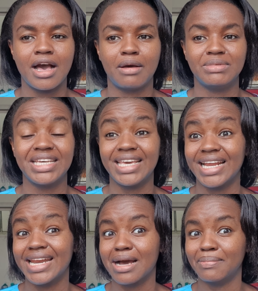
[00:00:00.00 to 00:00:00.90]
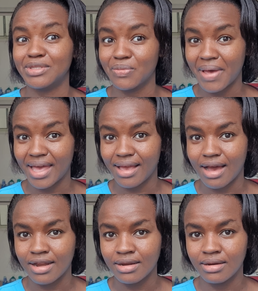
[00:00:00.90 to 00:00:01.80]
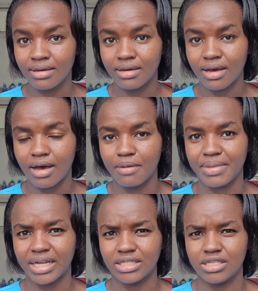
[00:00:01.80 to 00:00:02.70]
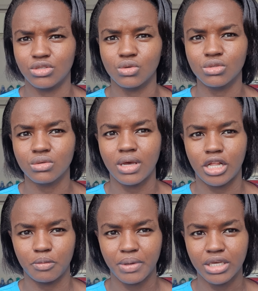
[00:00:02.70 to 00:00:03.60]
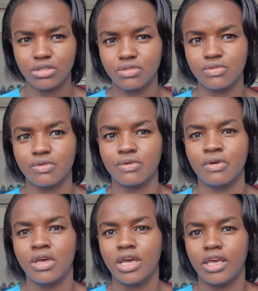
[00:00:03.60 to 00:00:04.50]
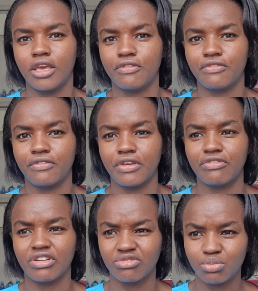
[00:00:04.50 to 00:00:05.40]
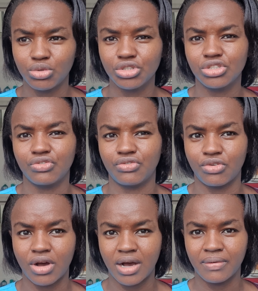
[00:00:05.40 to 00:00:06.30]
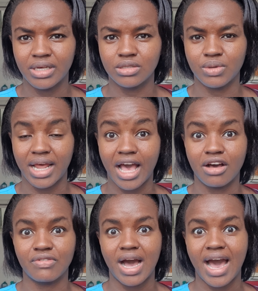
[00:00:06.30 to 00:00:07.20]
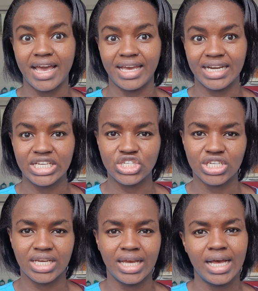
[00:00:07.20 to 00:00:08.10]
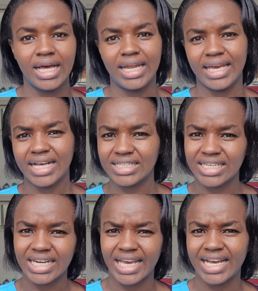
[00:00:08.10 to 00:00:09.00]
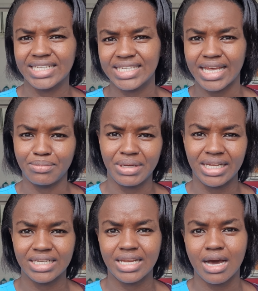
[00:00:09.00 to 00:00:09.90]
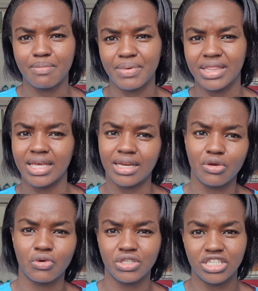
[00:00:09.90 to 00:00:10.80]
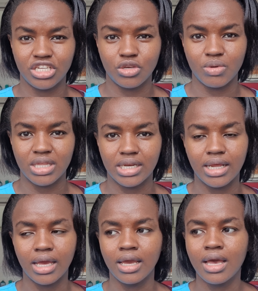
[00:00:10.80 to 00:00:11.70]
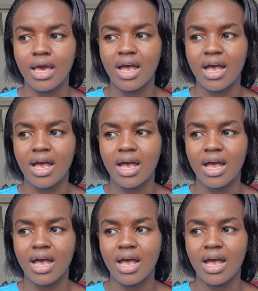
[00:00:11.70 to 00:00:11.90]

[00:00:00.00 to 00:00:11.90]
Um, taking naps where I can, um, that is also helping. So if if I've pushed four hours when I have high energy, like I'll take like a 10 minute nap and then continue with the day.